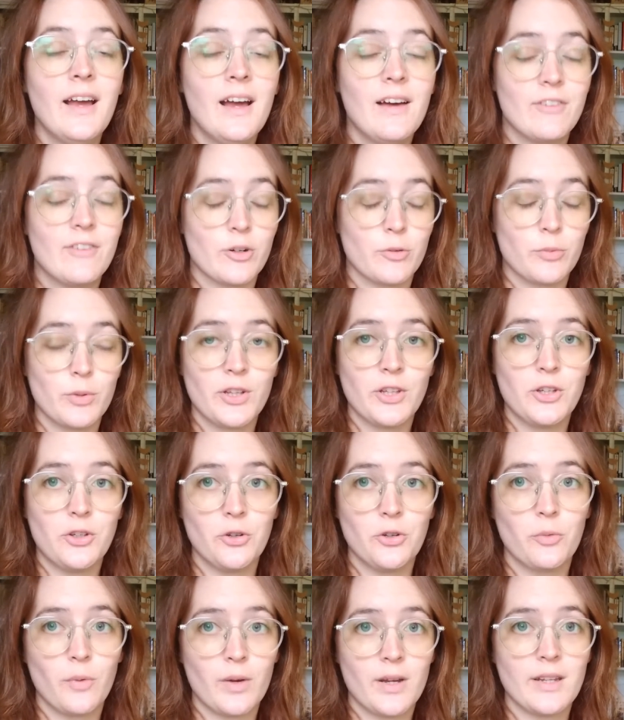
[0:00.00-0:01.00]
I've had a really
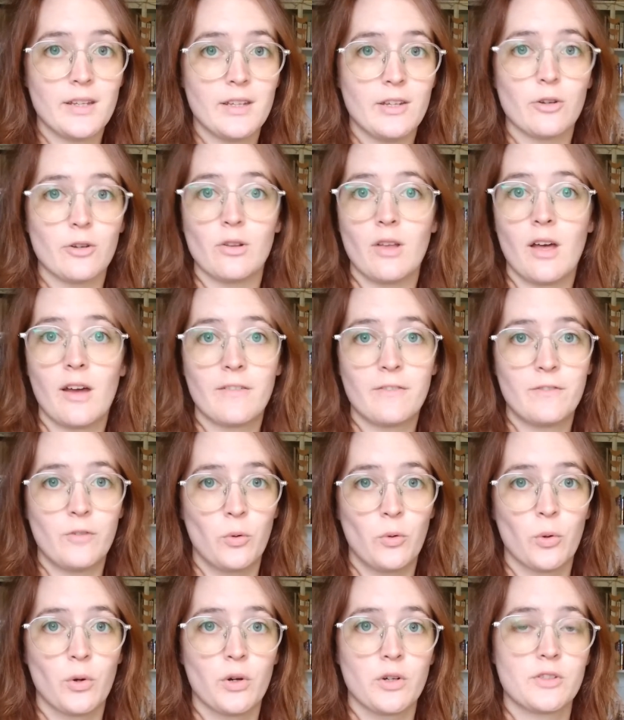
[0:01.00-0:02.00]
good reading year. A lot of
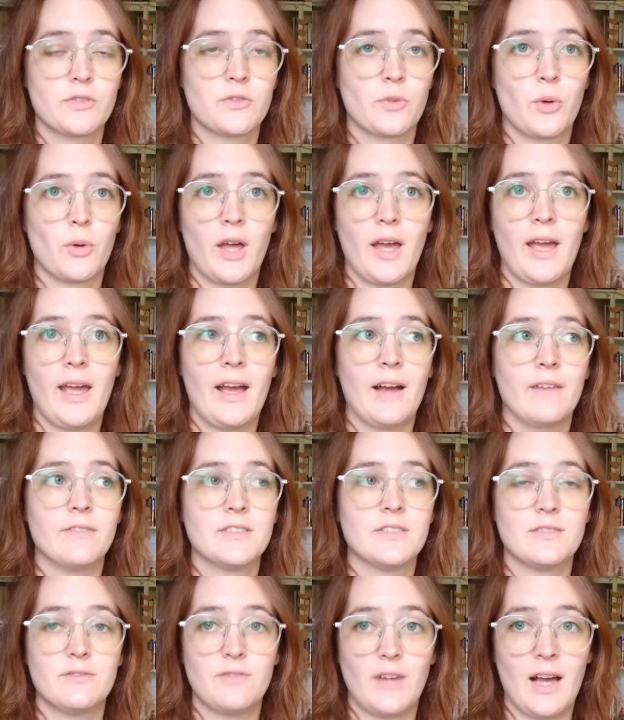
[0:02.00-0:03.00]
fours, four and a halves,
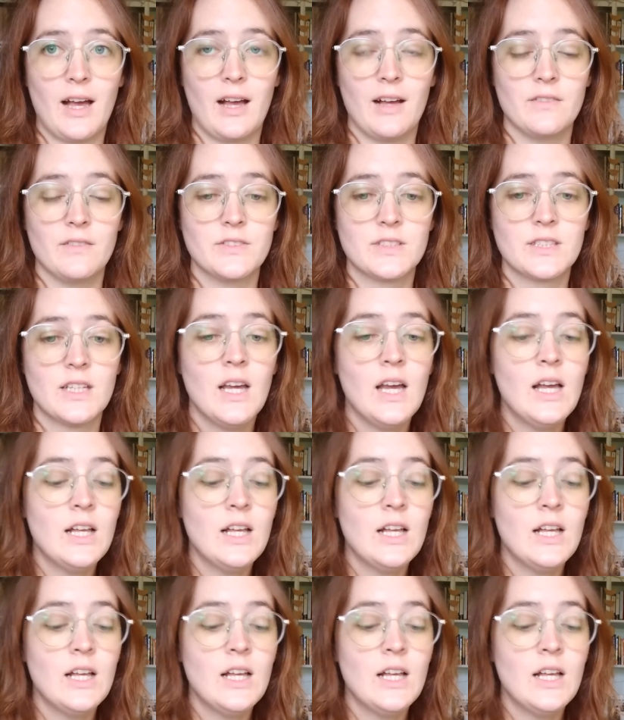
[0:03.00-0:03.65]
fives.